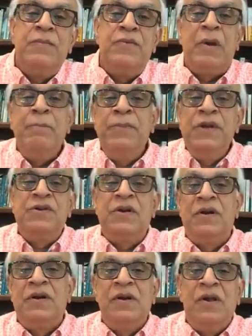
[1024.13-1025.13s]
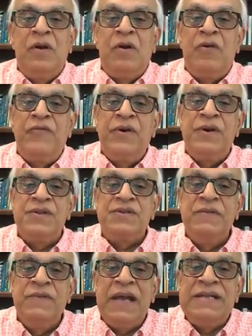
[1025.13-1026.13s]
drum beater of a
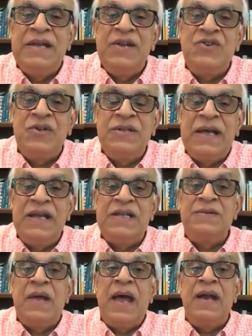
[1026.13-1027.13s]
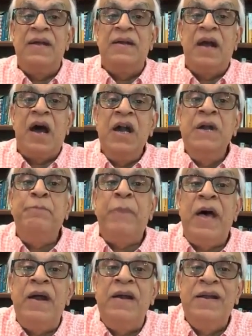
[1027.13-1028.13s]
civilization that has had an
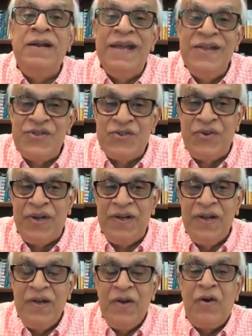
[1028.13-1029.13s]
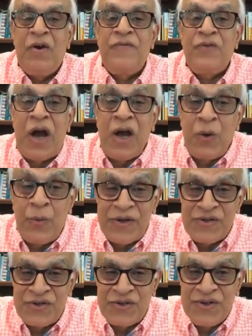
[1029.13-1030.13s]
unparalleled history of
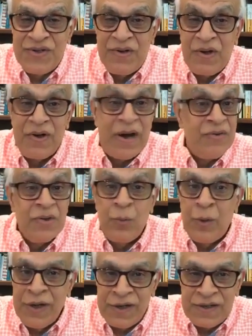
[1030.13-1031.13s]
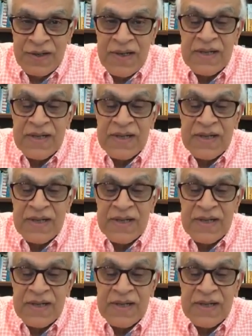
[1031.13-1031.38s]
conquest around the world,